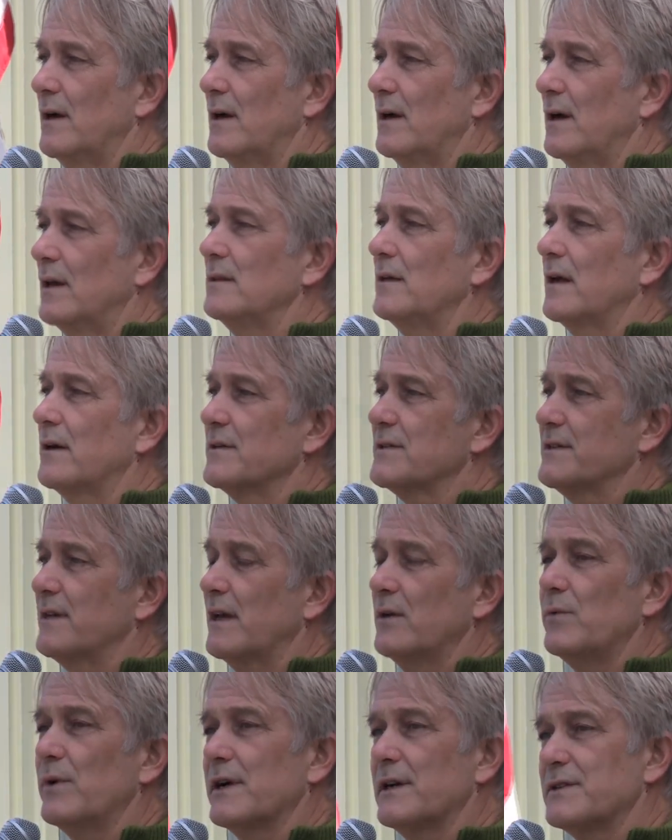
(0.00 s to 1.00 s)
a letter
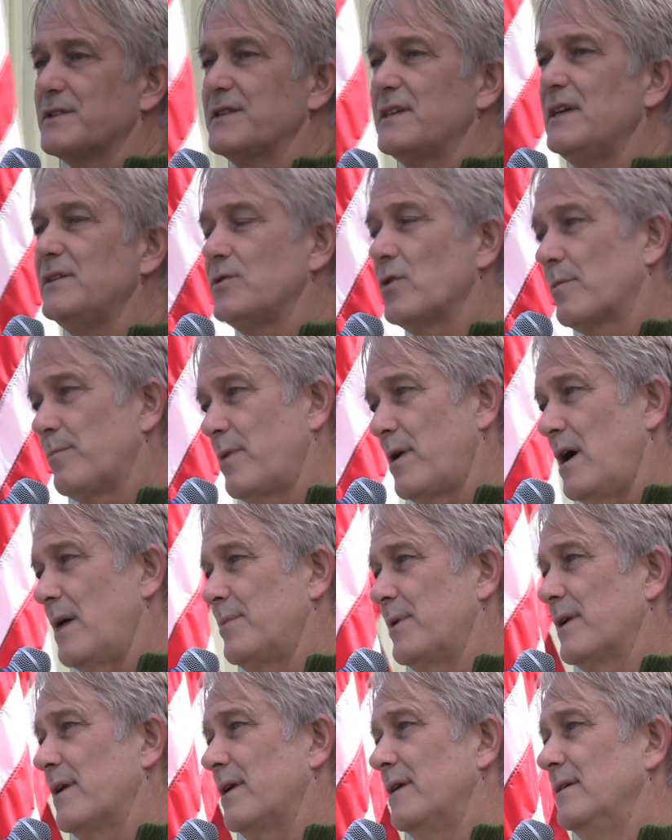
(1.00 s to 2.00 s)
stating we're going to seize their
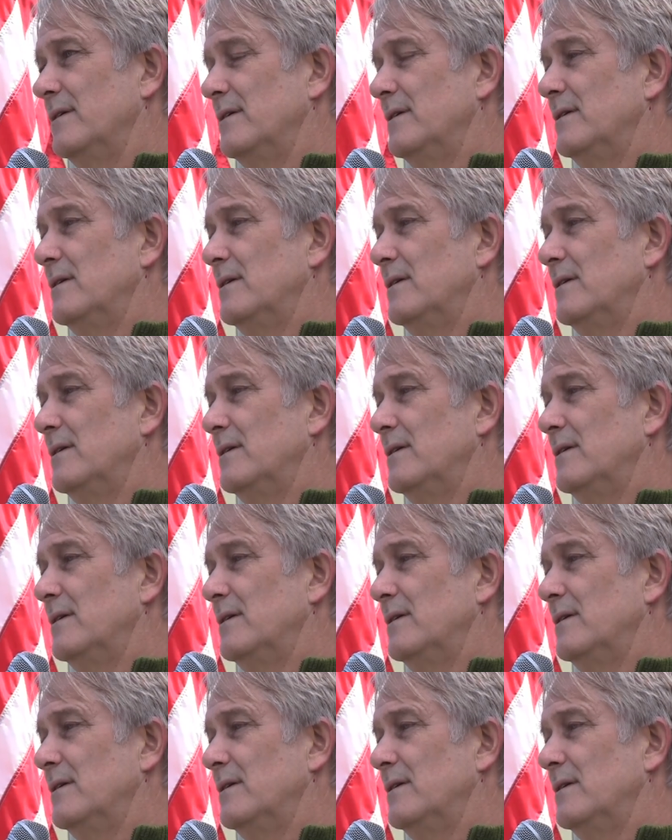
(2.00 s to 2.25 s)
property.